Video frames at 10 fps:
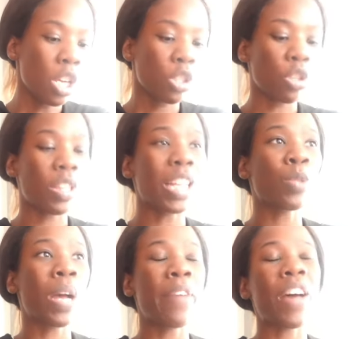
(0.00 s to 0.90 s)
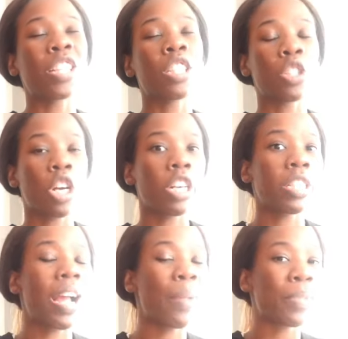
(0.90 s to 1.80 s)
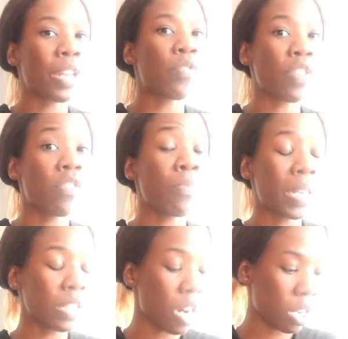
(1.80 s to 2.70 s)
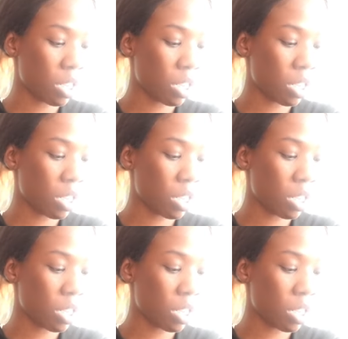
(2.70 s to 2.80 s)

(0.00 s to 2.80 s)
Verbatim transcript: So that's why I've had such a hard time getting rid of my dark